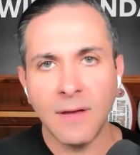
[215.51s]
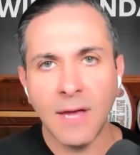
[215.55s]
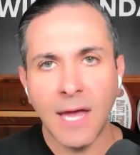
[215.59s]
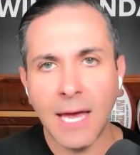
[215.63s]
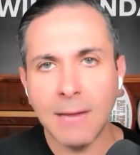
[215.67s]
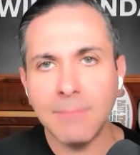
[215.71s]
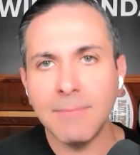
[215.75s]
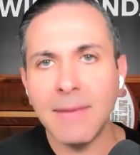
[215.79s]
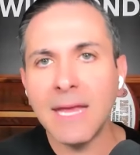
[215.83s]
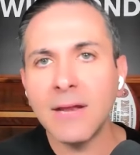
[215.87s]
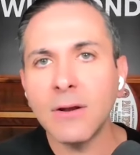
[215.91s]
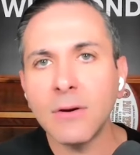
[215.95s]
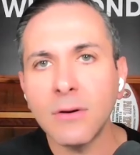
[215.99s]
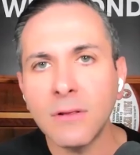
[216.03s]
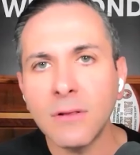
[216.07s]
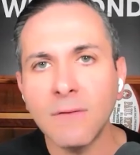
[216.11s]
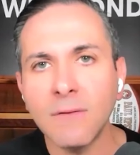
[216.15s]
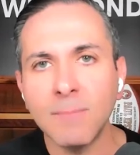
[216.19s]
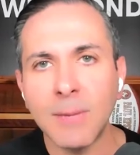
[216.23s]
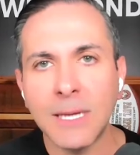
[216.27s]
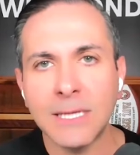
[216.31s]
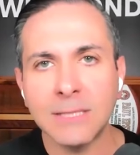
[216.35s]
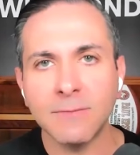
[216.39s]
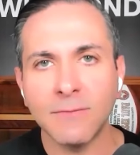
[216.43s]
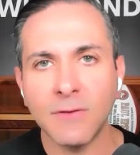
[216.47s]
and made her the
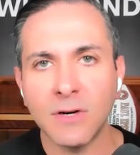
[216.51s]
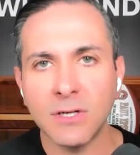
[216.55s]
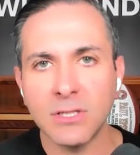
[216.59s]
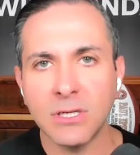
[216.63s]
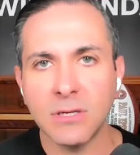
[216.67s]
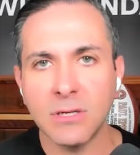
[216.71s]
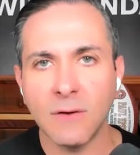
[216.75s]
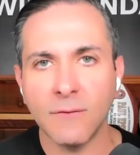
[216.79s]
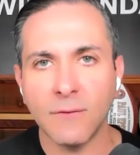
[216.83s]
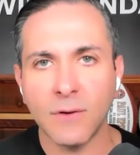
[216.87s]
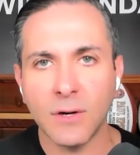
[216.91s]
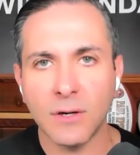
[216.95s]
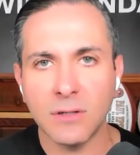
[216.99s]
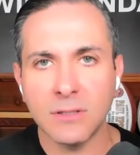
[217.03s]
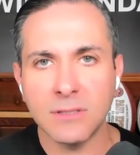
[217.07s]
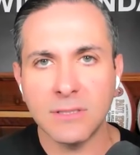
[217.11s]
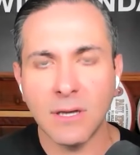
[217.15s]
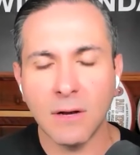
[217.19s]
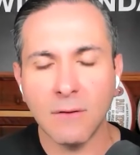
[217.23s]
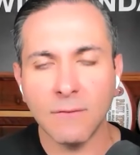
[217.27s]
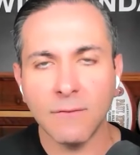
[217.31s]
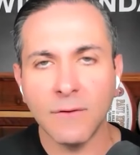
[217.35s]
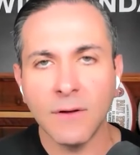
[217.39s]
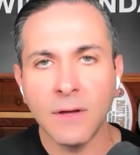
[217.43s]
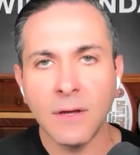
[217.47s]
best version of
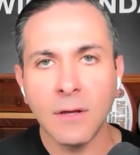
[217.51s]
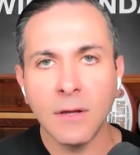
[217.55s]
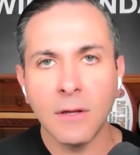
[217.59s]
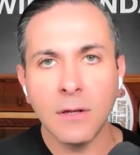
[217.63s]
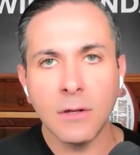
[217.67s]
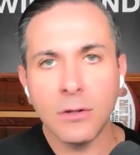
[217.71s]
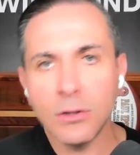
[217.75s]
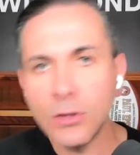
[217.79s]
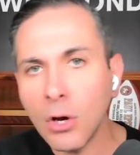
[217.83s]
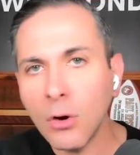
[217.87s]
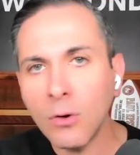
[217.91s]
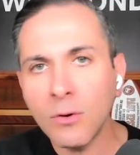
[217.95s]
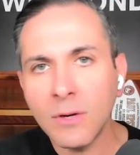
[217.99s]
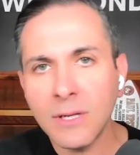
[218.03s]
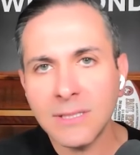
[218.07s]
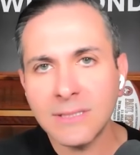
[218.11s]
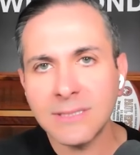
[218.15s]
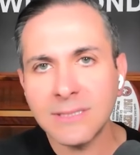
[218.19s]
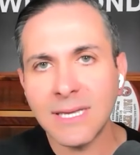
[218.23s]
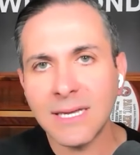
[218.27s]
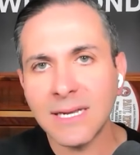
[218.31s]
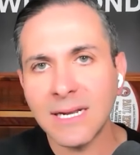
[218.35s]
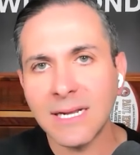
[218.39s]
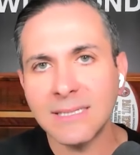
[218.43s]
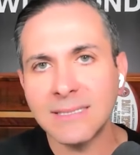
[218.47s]
herself, notice
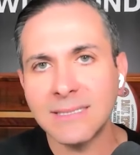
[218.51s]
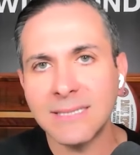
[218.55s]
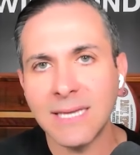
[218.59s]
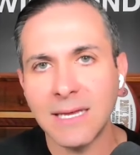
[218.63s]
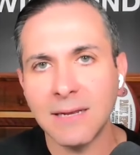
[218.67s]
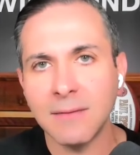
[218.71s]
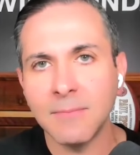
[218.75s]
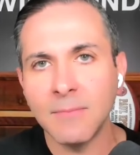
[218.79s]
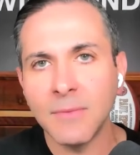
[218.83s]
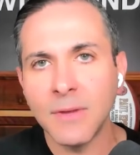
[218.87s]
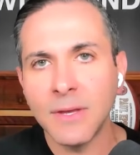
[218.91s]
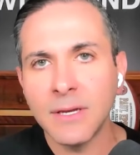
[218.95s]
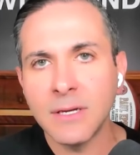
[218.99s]
that I said,